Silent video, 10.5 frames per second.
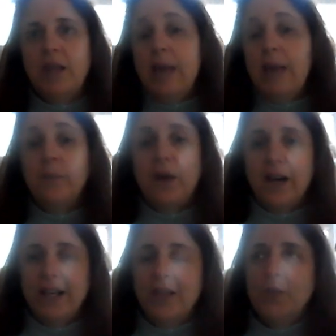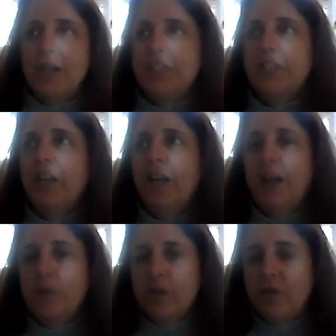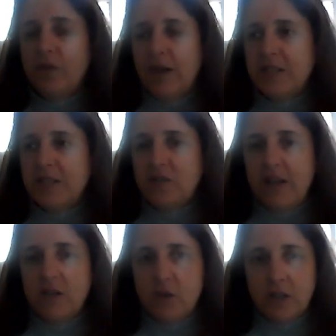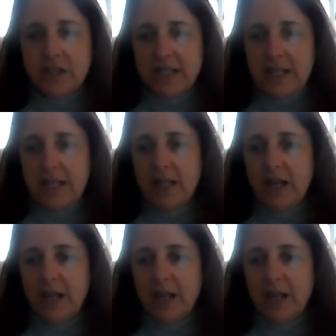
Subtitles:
empire which provides great quality